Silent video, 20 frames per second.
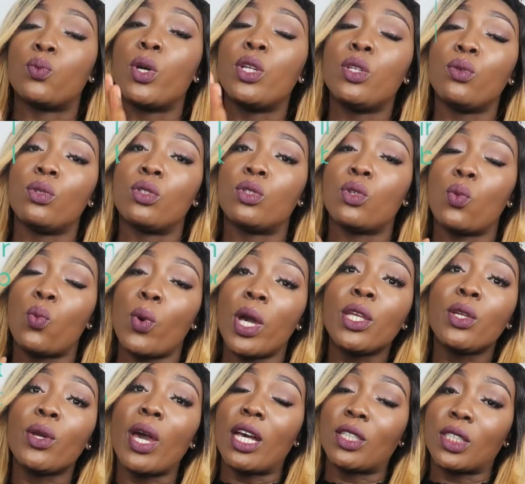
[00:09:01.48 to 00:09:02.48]
When
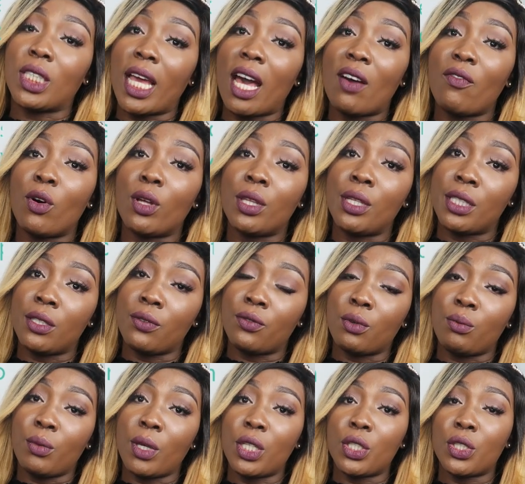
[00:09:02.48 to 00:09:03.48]
you actually have all this
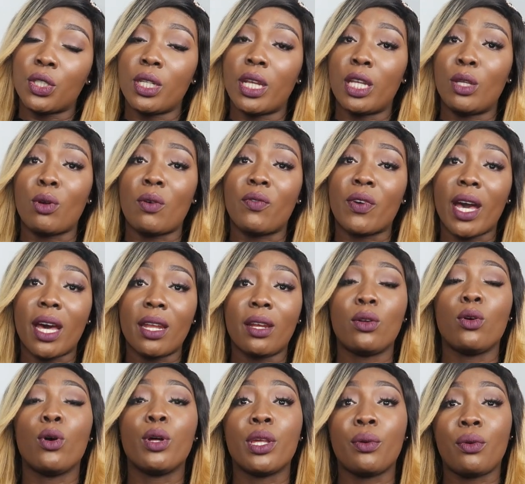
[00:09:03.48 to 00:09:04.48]
information and you have gathered
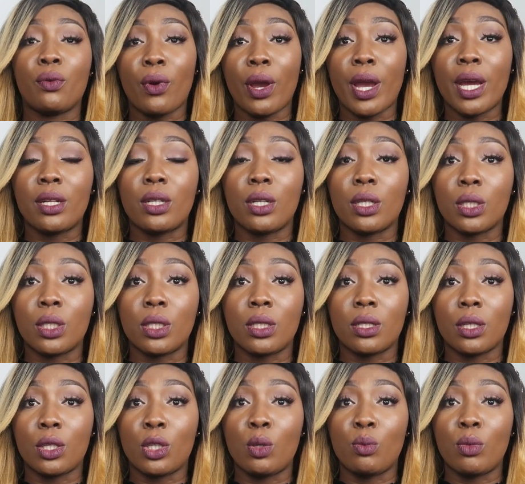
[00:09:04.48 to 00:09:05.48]
all the required
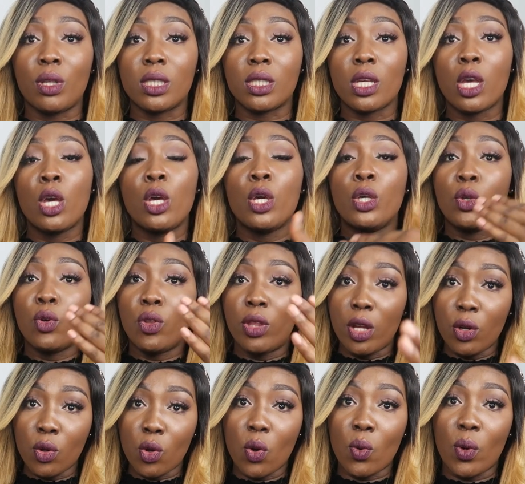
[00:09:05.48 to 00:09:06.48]
documents, you
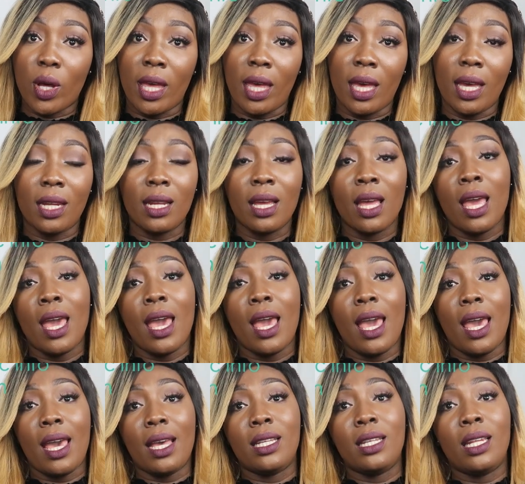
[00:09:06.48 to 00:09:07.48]
then go ahead
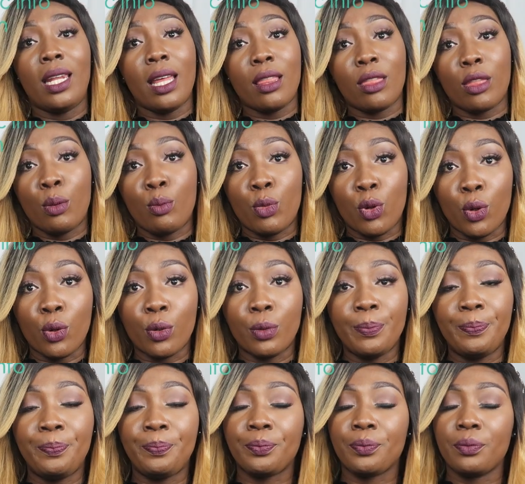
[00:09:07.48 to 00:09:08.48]
and let them know
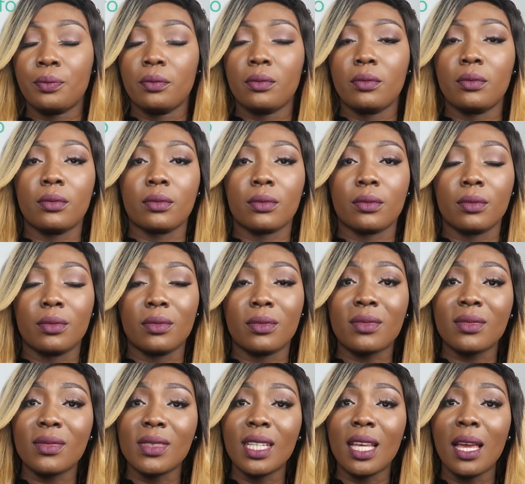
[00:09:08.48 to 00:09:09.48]

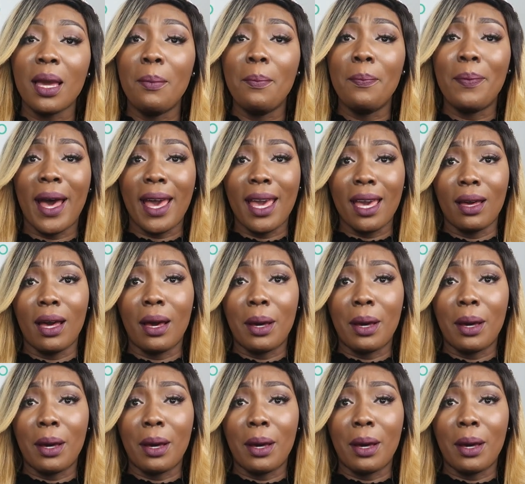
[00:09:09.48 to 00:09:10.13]
by